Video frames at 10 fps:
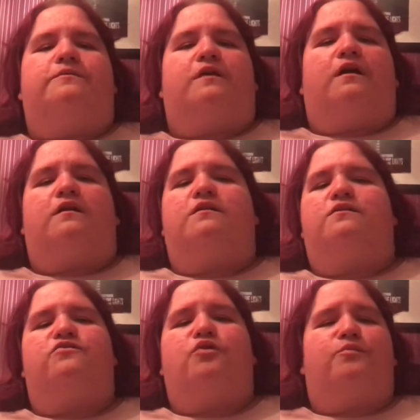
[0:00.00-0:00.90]
I was like,
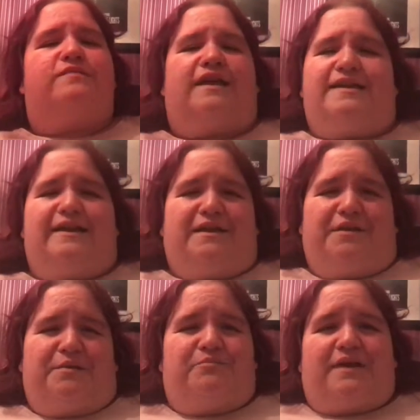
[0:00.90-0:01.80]
stop
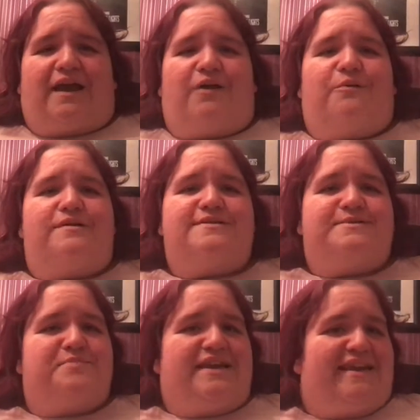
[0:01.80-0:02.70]
sending them me, I want
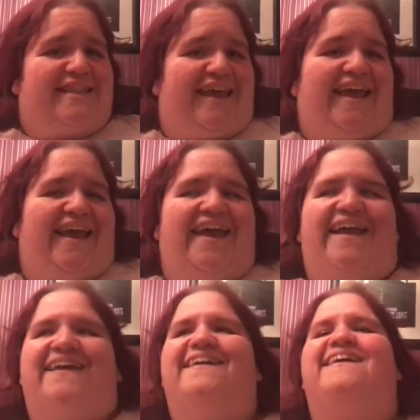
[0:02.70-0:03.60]
to be there.